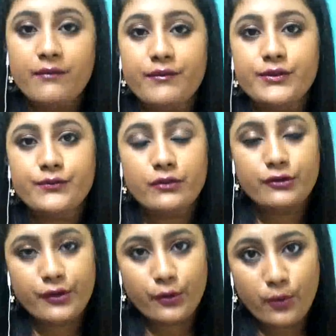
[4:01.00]
which
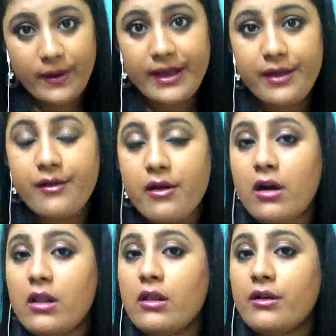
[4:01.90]
will require
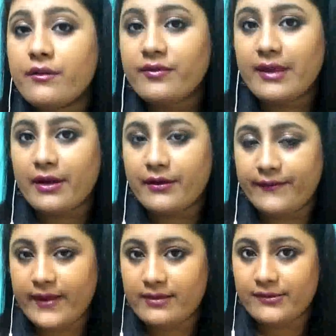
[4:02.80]
a lot of
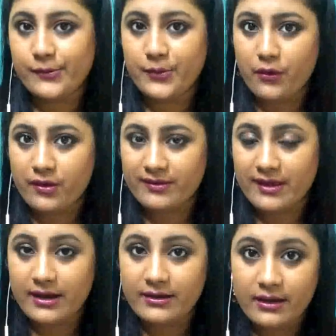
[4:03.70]
sacrifice from your
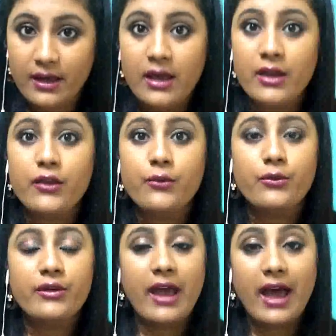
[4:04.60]
side. You
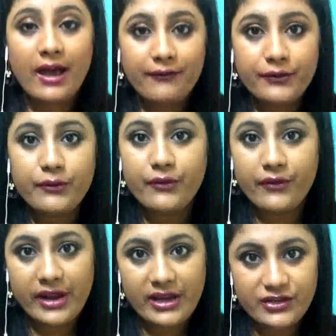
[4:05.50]
would have to
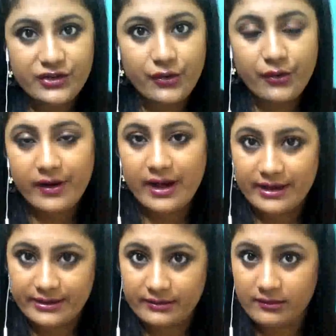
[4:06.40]
reach your
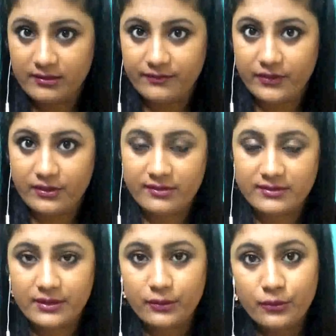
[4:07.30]
ideals
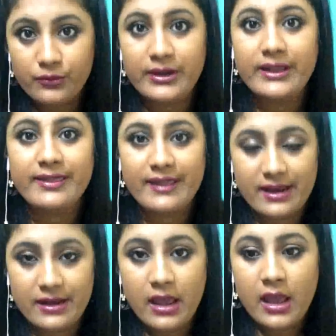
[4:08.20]
first, and only
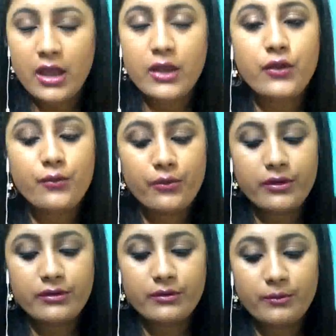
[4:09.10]
then you
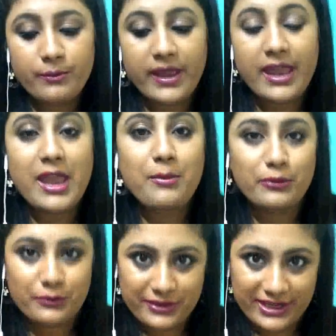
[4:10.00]
would be
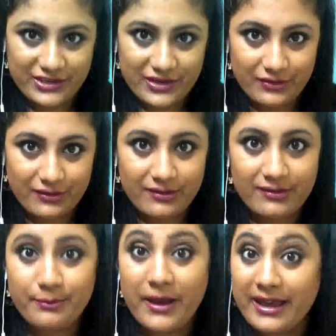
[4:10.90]
able to teach
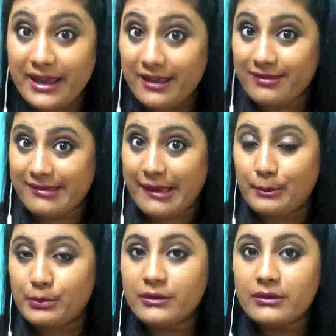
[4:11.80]
others by
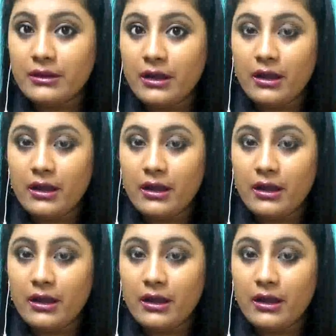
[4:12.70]
example.